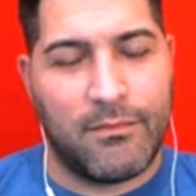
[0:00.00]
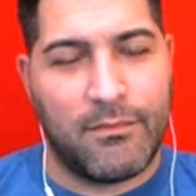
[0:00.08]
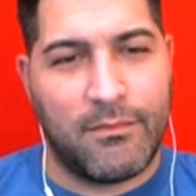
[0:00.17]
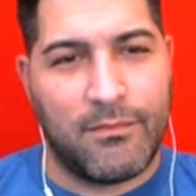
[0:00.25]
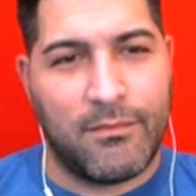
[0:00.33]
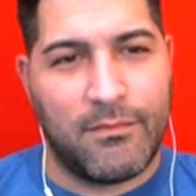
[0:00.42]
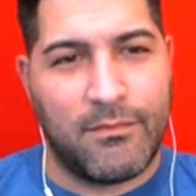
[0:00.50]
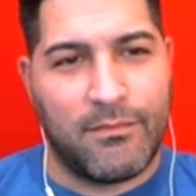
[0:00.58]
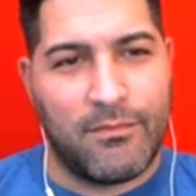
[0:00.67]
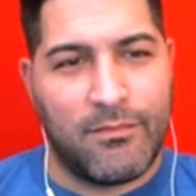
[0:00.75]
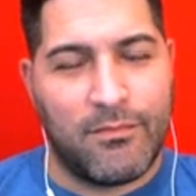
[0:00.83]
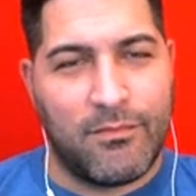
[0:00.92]

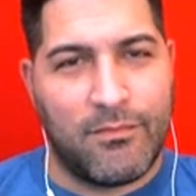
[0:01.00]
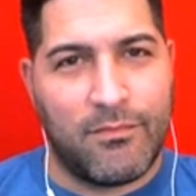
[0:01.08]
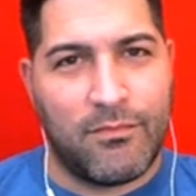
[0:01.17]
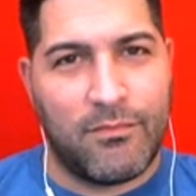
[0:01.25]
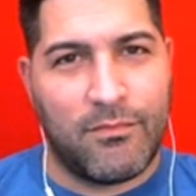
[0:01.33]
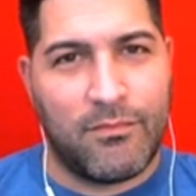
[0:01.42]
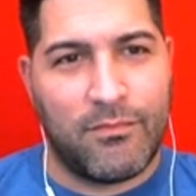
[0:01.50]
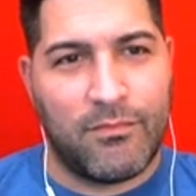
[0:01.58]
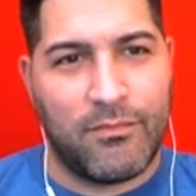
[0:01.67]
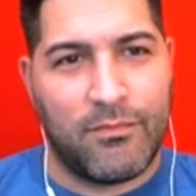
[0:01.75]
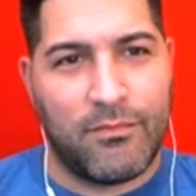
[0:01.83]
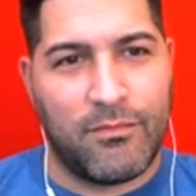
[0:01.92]

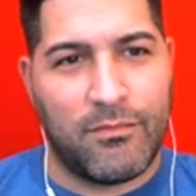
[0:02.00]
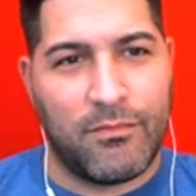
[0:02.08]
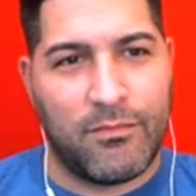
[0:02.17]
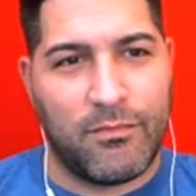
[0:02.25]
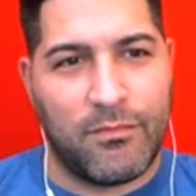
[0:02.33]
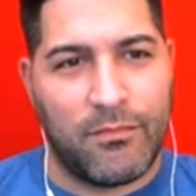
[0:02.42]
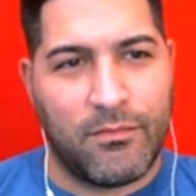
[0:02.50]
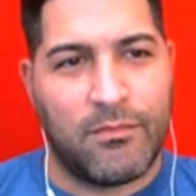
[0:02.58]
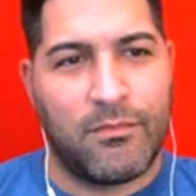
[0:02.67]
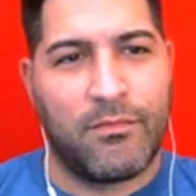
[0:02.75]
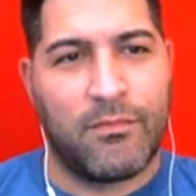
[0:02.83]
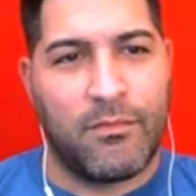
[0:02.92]

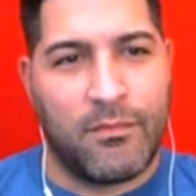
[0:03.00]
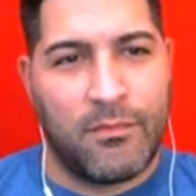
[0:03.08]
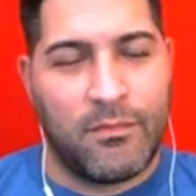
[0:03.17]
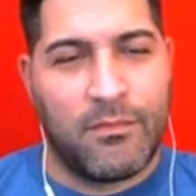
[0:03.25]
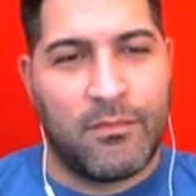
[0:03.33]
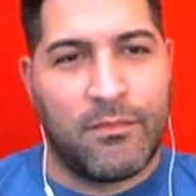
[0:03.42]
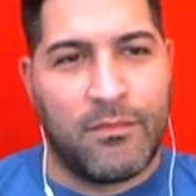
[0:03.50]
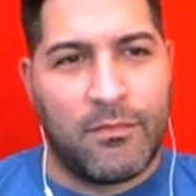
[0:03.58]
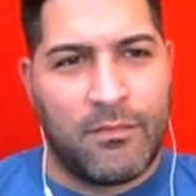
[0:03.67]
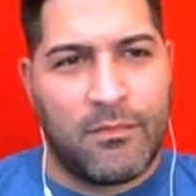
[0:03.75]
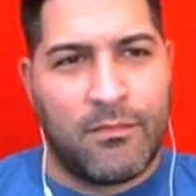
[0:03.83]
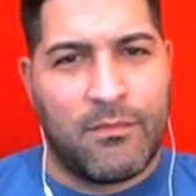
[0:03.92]

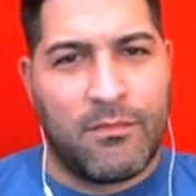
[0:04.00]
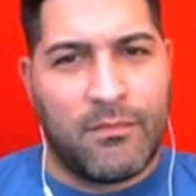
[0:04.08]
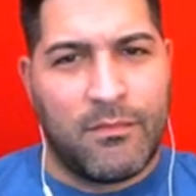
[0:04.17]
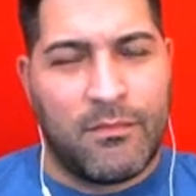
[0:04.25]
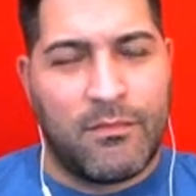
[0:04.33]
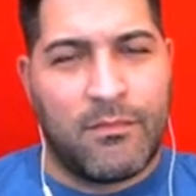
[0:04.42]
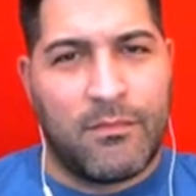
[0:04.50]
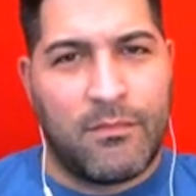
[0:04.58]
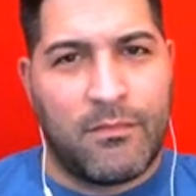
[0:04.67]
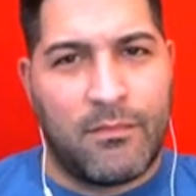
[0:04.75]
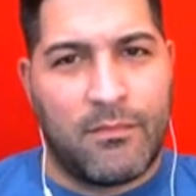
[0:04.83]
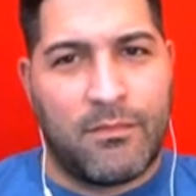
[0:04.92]

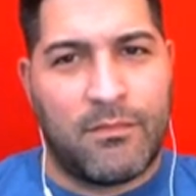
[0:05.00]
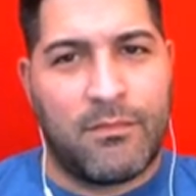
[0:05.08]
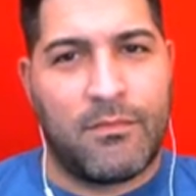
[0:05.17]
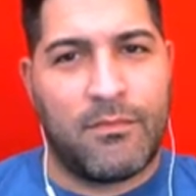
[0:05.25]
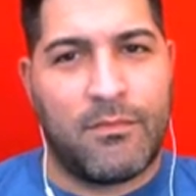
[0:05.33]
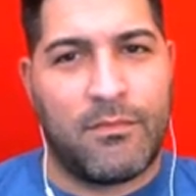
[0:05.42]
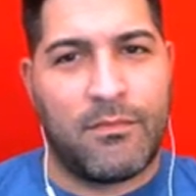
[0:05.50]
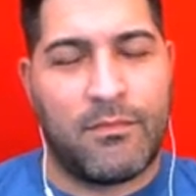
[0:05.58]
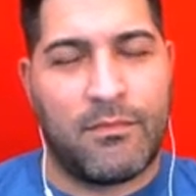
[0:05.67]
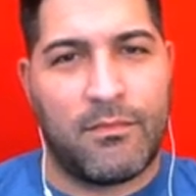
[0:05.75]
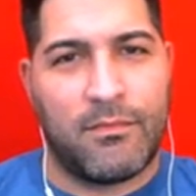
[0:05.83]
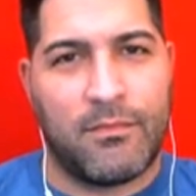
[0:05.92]

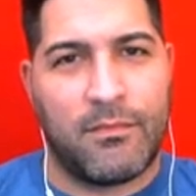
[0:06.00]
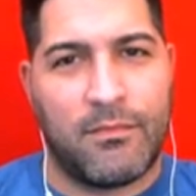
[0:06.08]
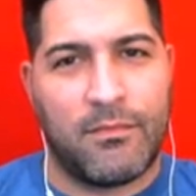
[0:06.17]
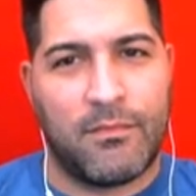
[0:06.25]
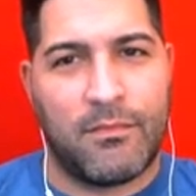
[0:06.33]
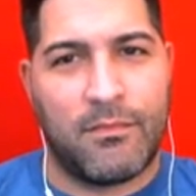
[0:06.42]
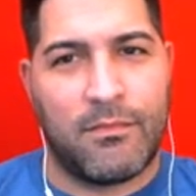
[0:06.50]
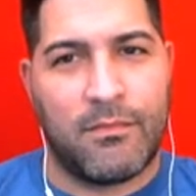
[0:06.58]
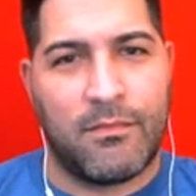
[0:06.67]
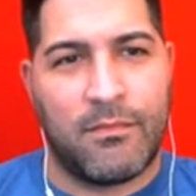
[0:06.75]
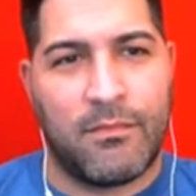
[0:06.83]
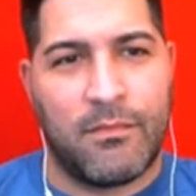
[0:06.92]

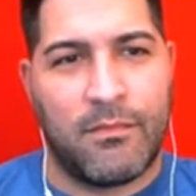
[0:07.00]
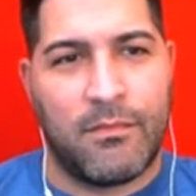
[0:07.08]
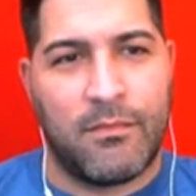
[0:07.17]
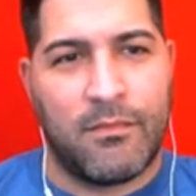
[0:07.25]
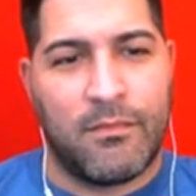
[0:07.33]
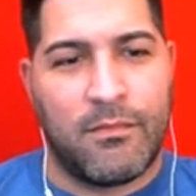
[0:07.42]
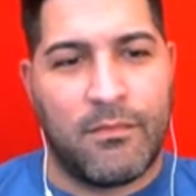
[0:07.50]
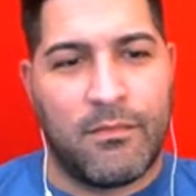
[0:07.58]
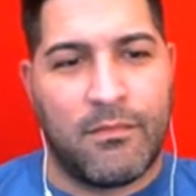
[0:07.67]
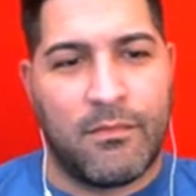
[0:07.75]
No words are spoken by the person on screen.